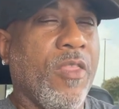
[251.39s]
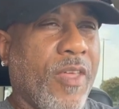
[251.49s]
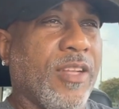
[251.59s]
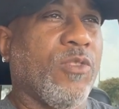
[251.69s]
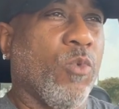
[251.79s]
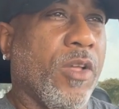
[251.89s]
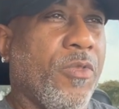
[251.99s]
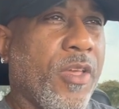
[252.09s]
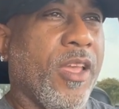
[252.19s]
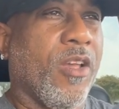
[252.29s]
That's
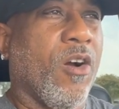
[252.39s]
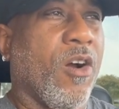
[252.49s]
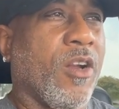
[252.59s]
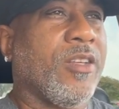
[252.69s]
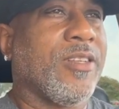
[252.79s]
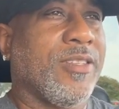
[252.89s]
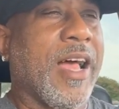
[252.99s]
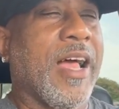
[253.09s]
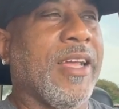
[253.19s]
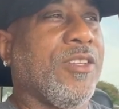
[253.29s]
what they are
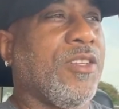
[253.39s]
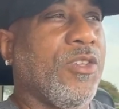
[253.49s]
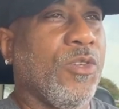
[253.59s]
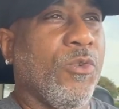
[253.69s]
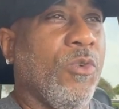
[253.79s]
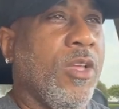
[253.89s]
designed to do